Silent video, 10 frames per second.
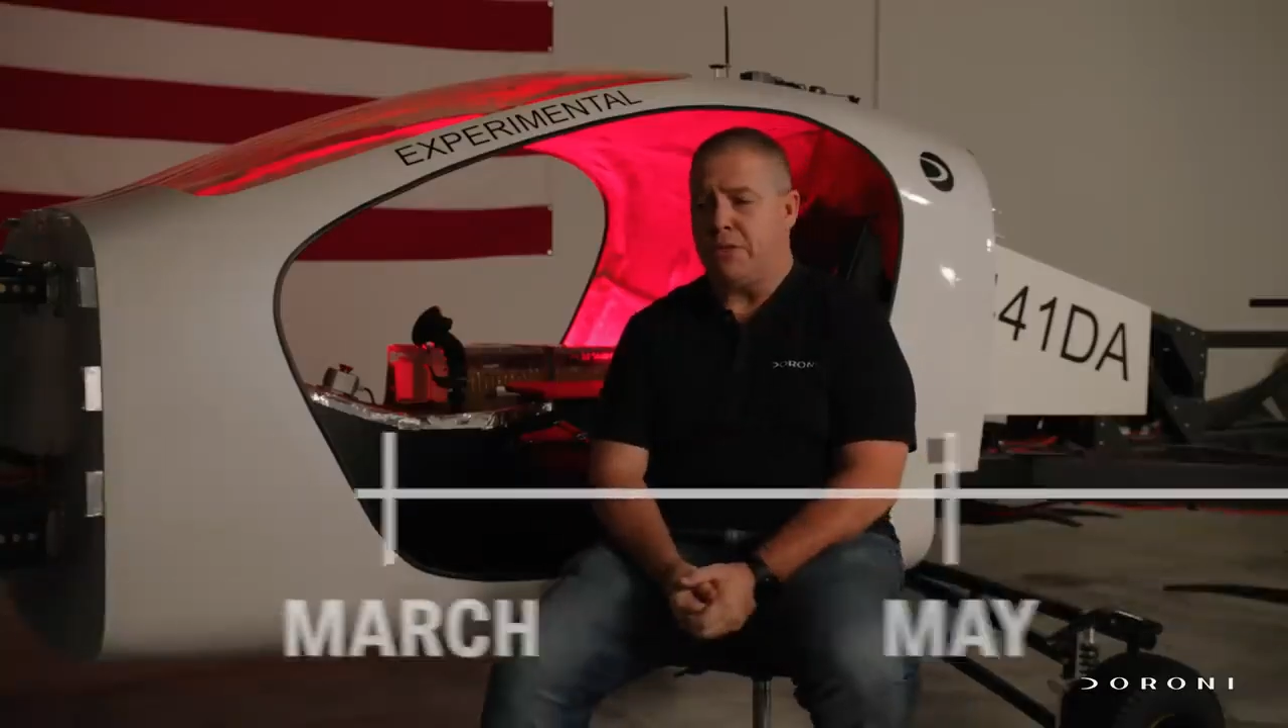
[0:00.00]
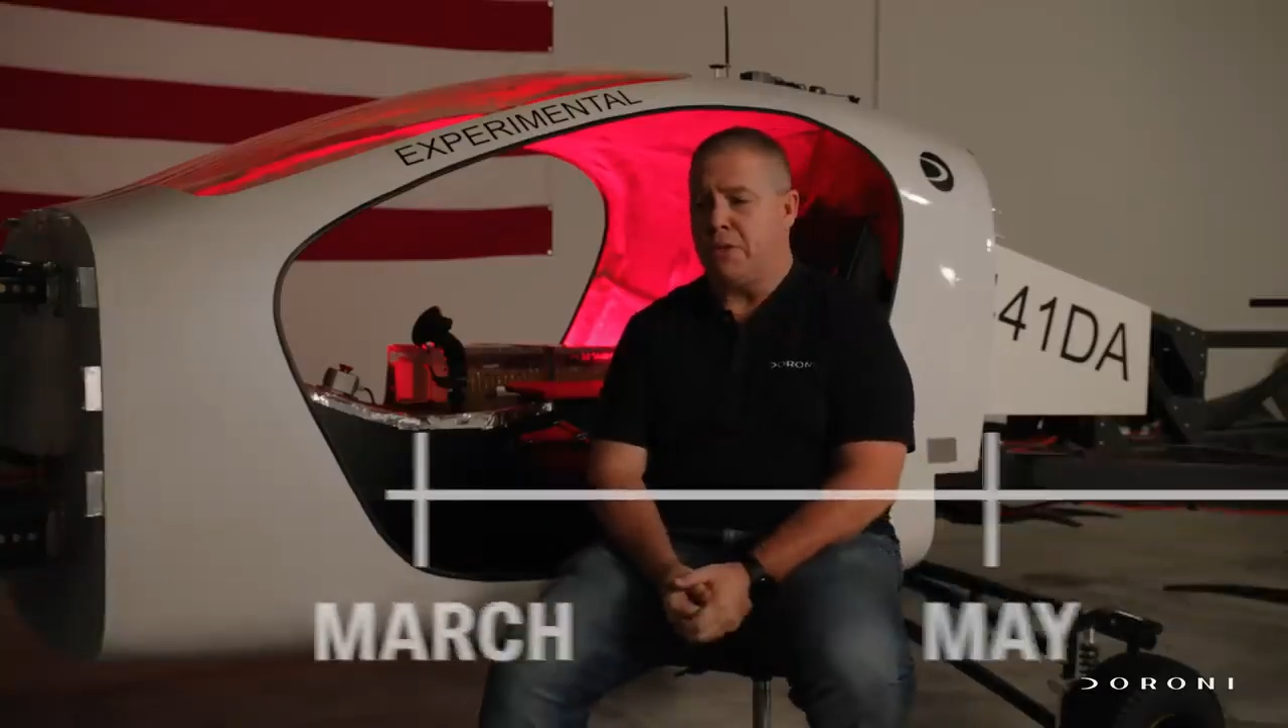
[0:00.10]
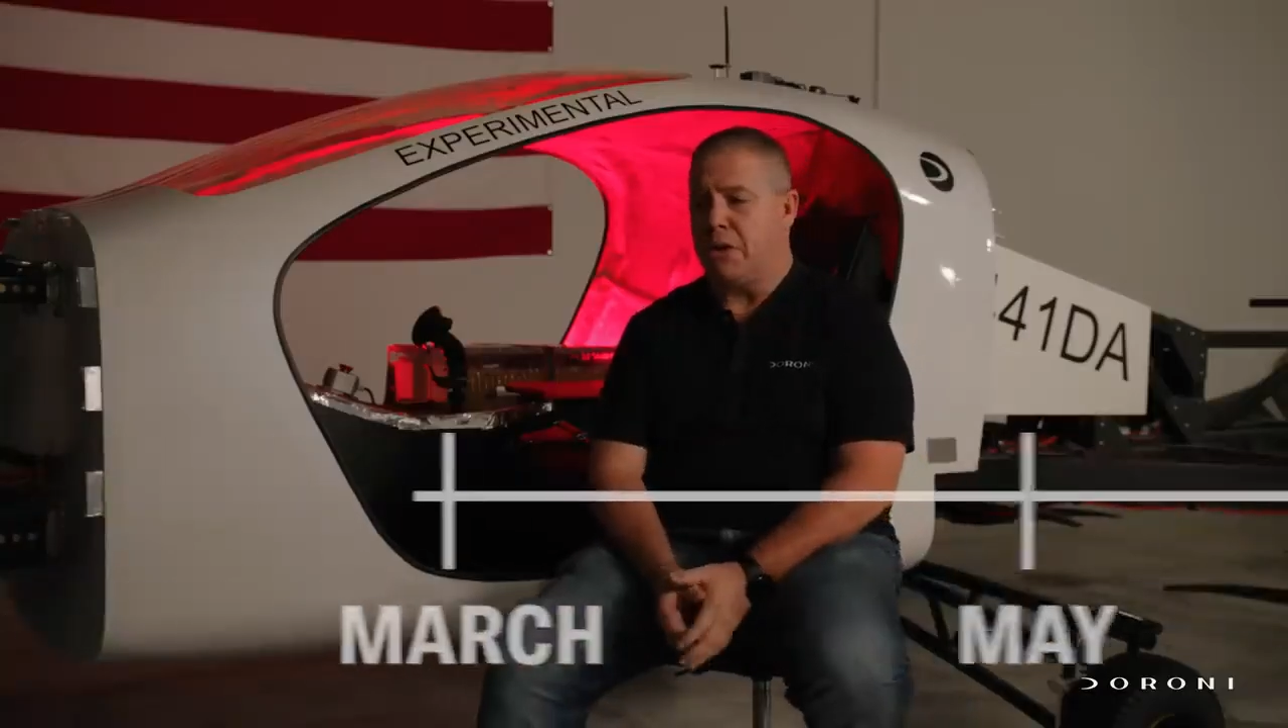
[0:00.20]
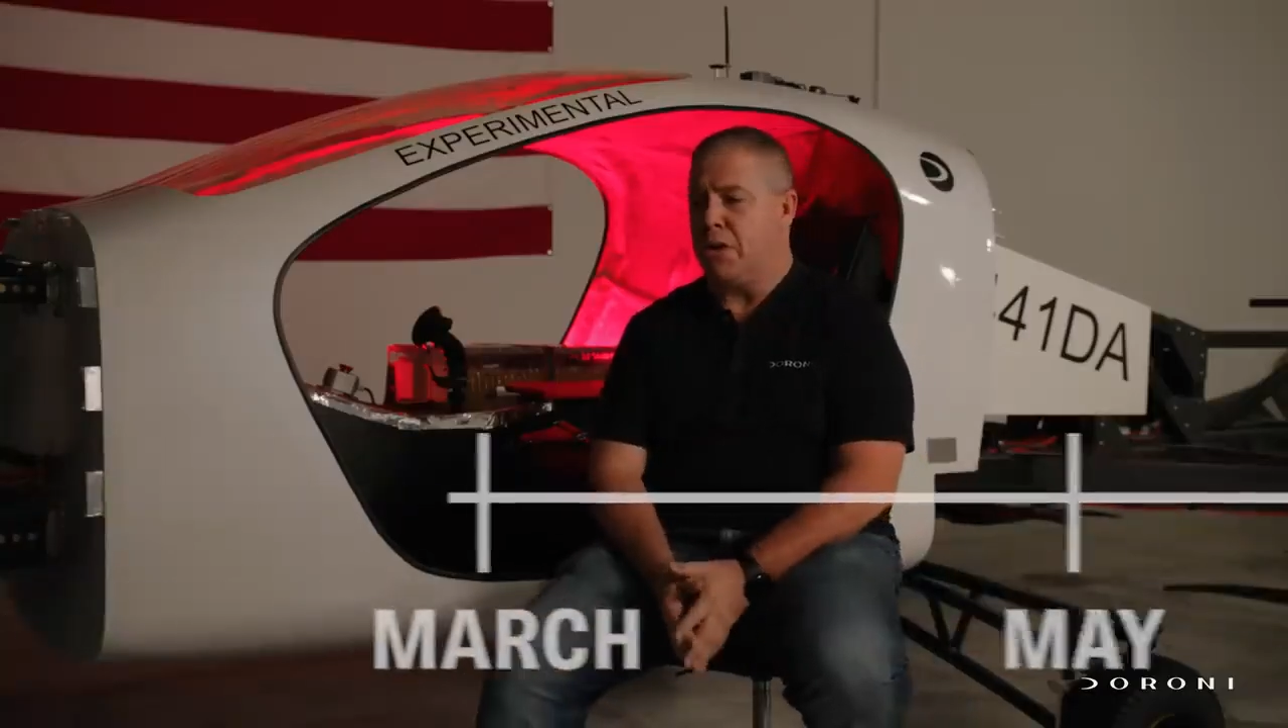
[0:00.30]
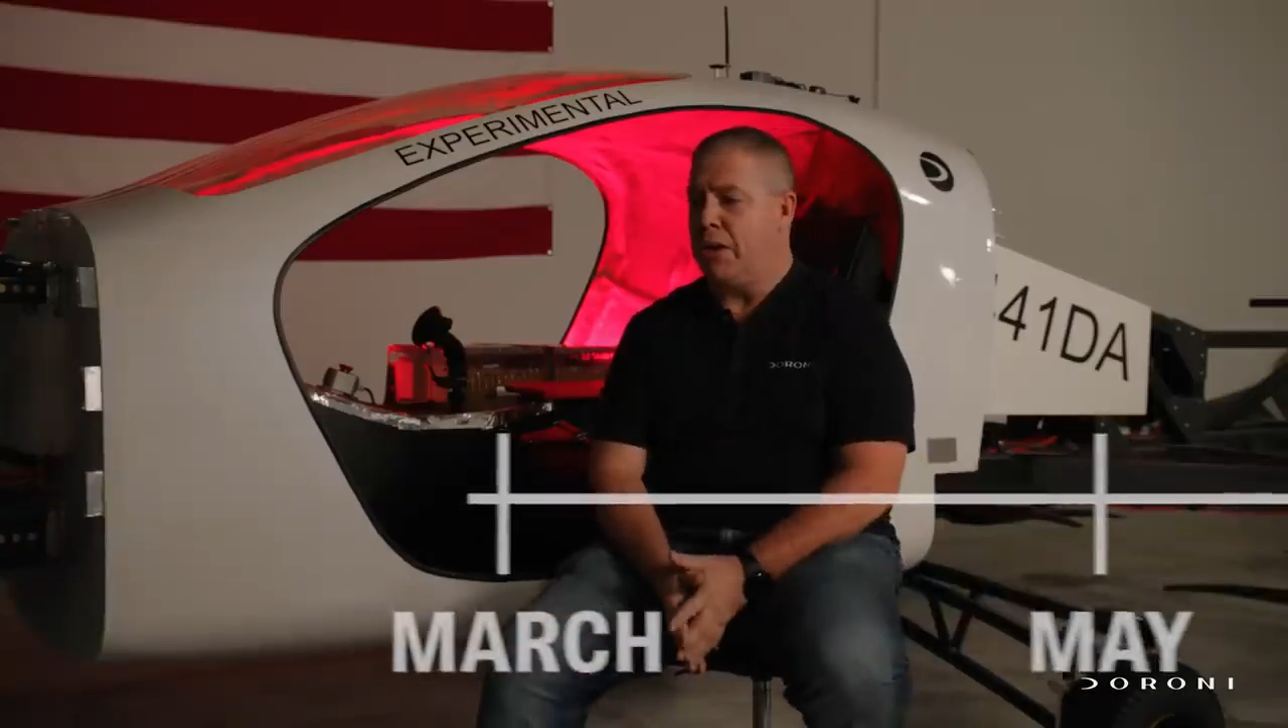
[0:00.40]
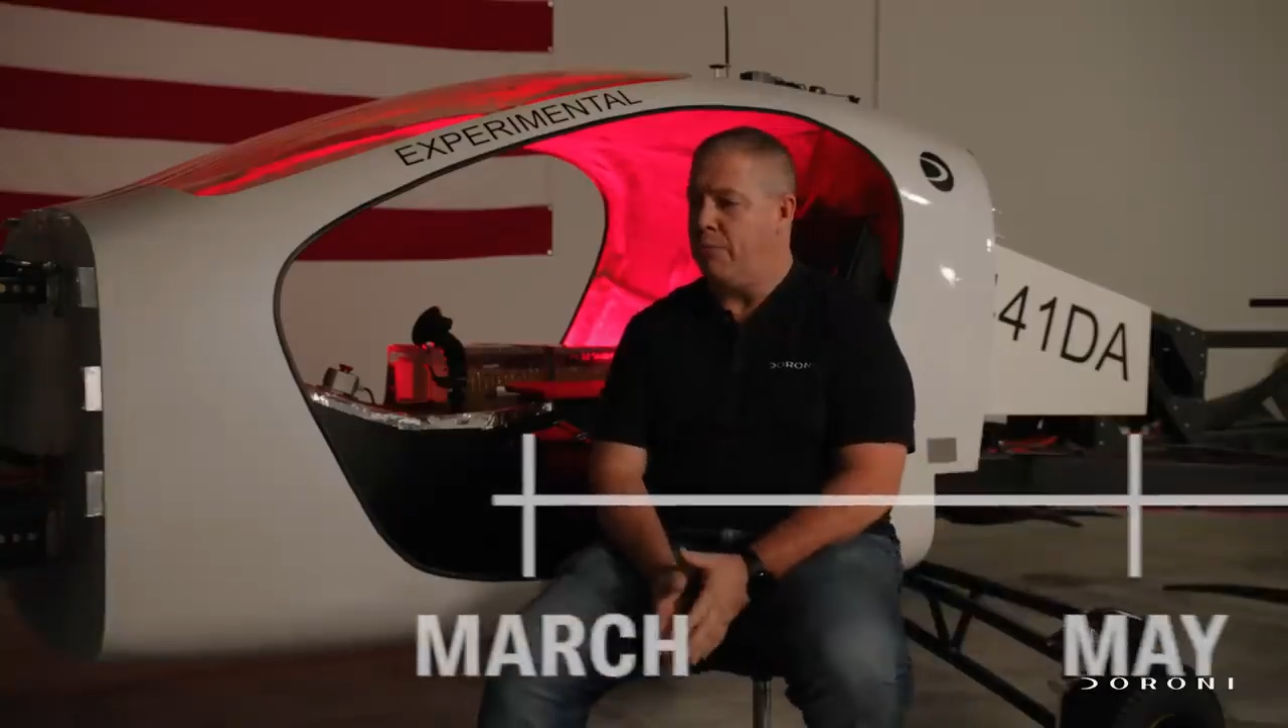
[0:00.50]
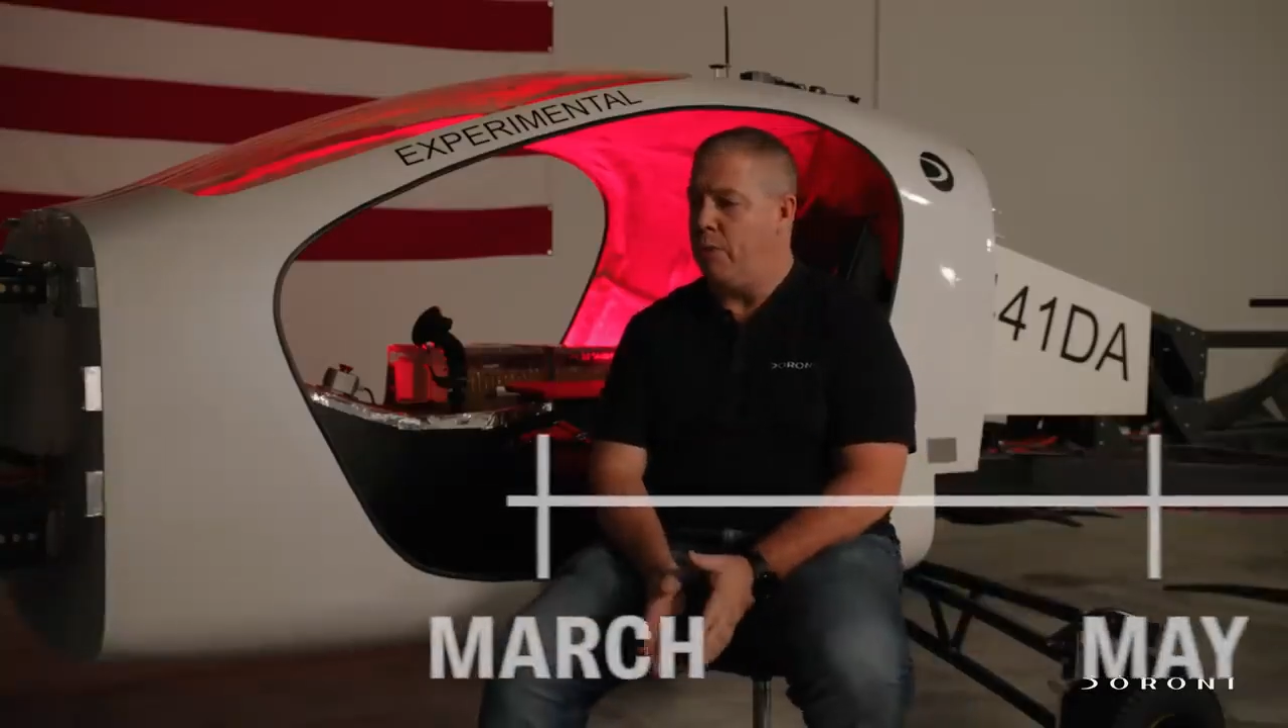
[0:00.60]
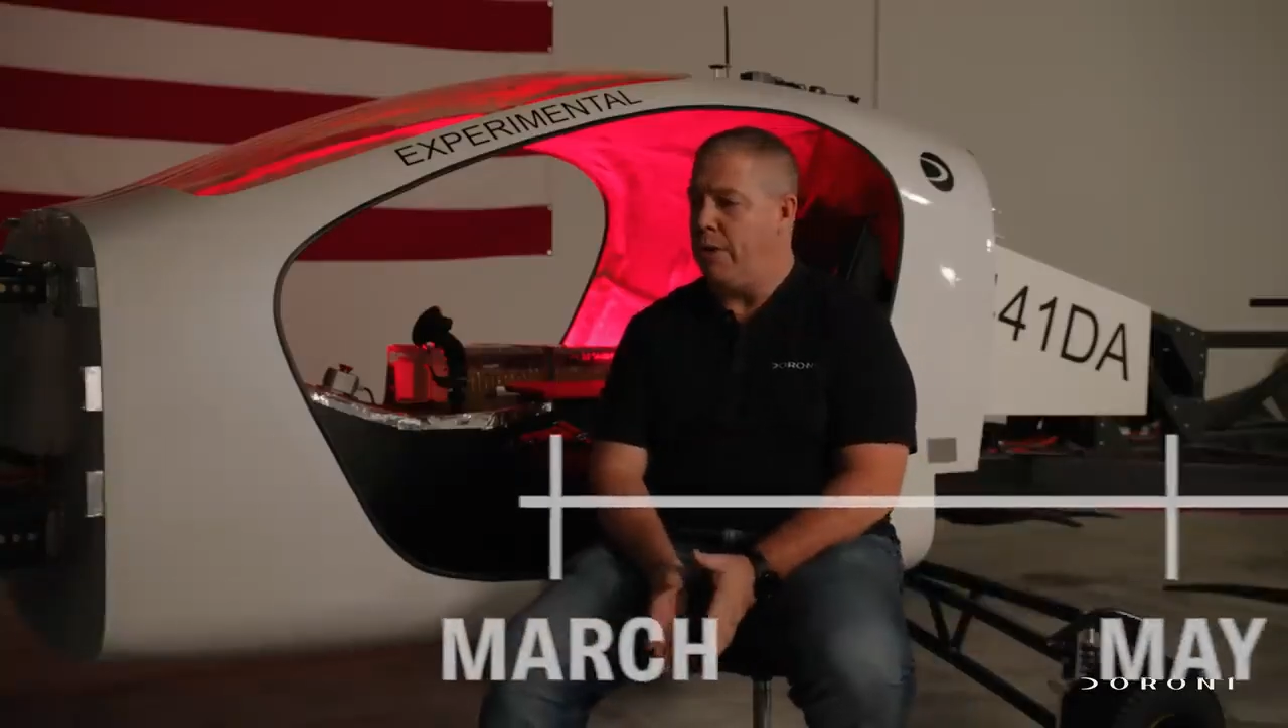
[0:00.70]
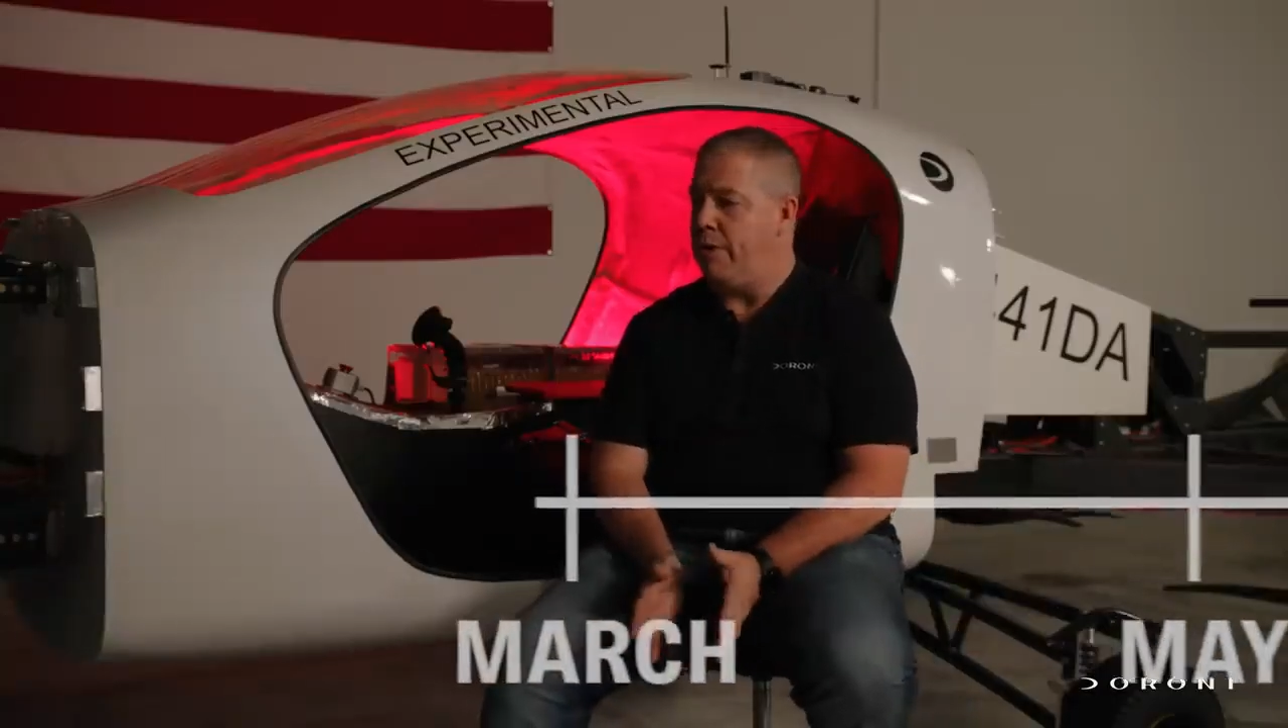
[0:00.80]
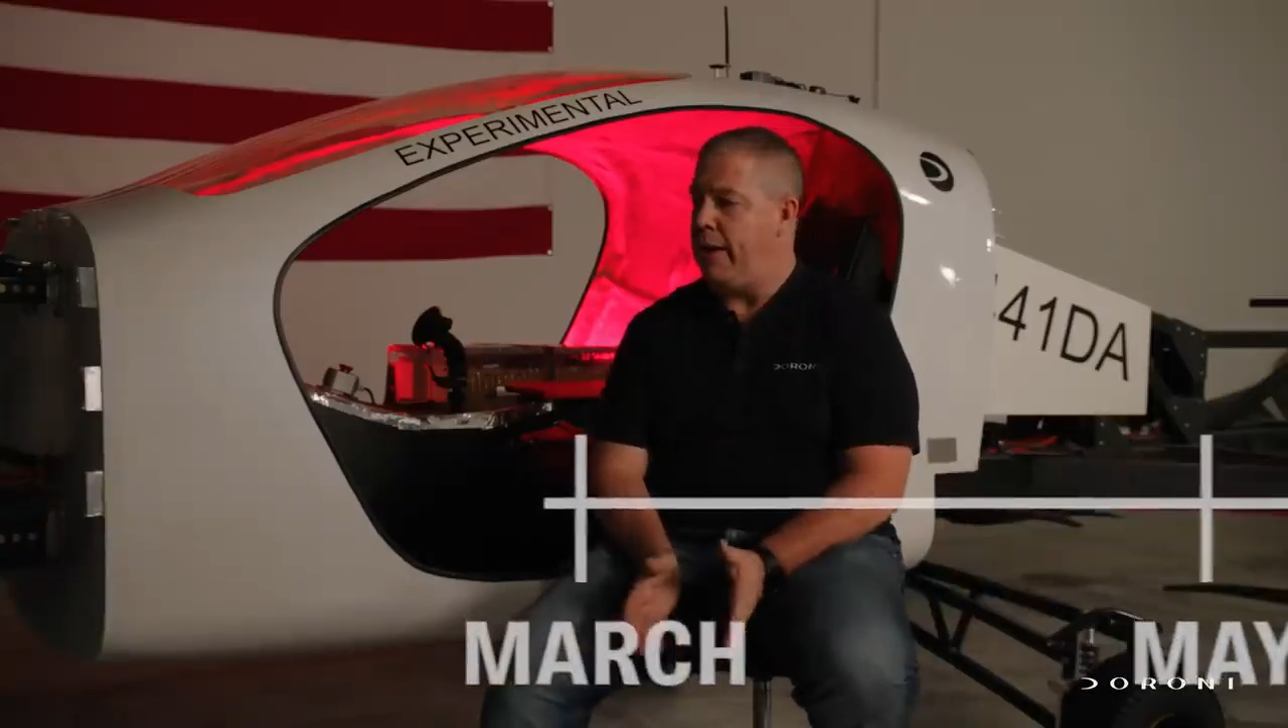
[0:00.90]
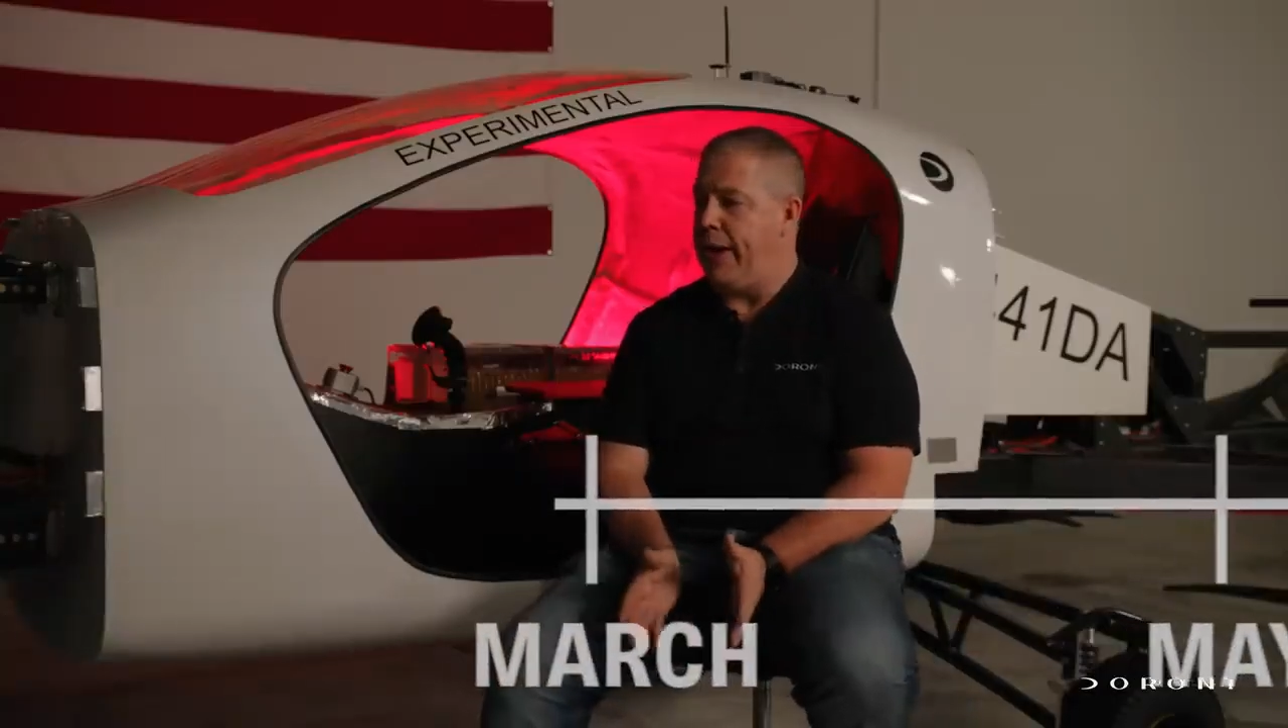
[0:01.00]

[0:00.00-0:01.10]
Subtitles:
we started off with